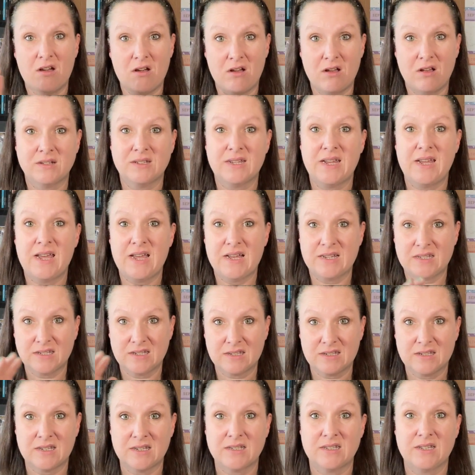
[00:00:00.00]
all
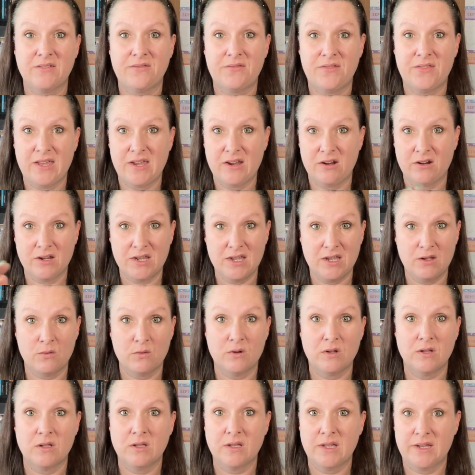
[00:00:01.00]
tasks as if they are
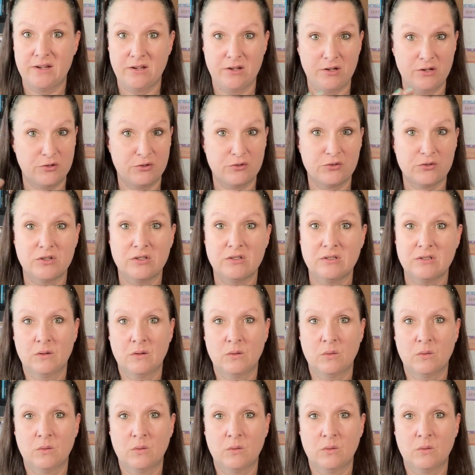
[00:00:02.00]
equal and neutral,